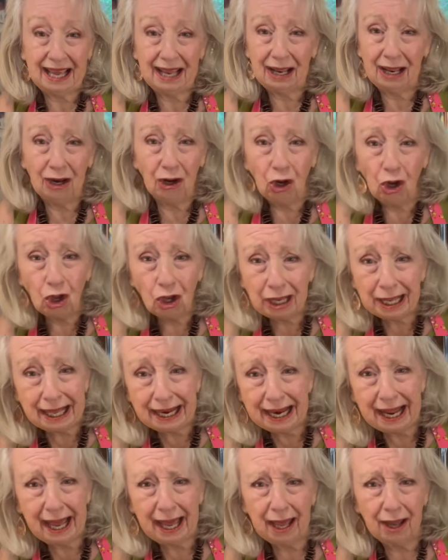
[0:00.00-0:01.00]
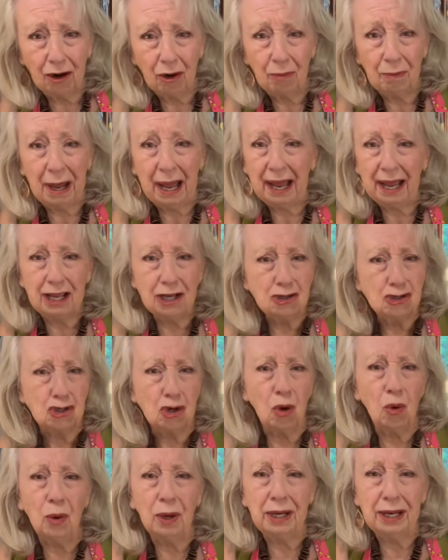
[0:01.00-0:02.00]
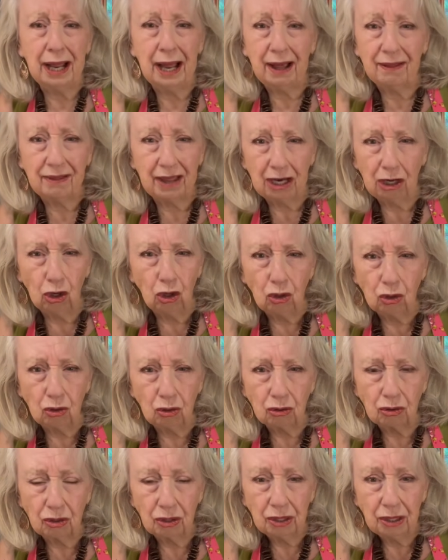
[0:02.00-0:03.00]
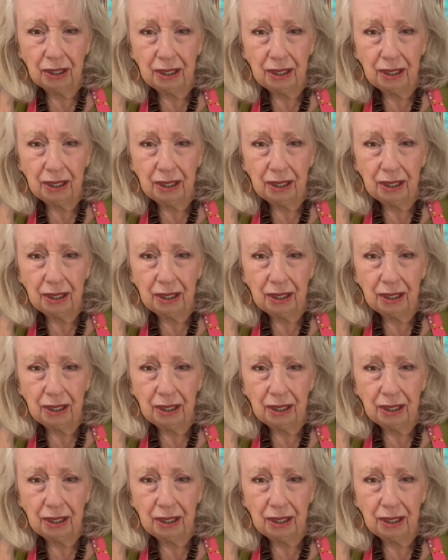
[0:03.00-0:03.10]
looking at them. I enjoyed how they looked